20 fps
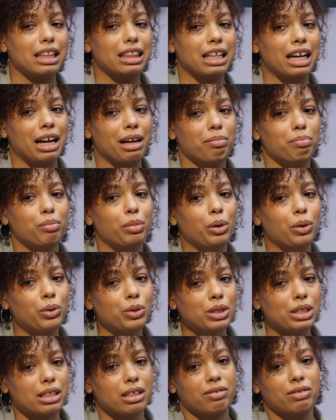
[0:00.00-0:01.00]
that
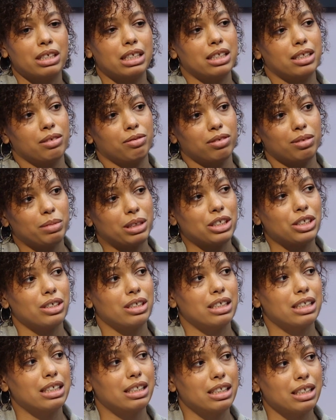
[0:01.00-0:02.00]
most of
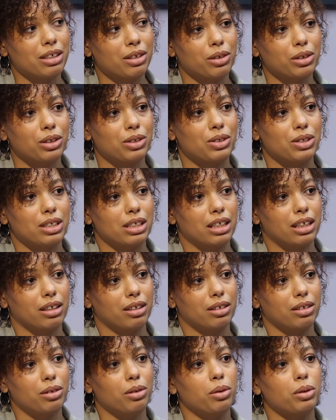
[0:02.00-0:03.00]
disinformation is still
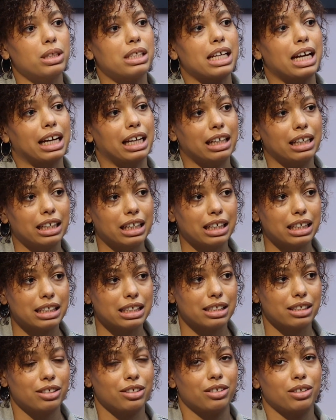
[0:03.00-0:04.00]
using old
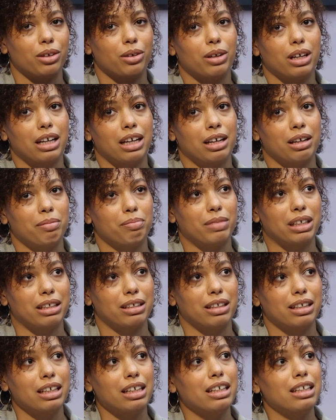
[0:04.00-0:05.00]
techniques,
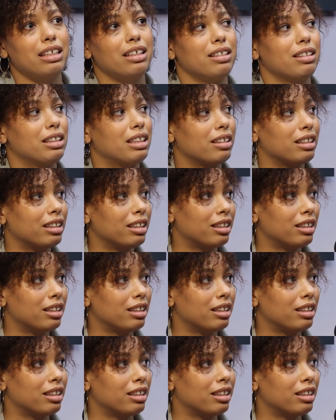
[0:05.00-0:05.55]
and the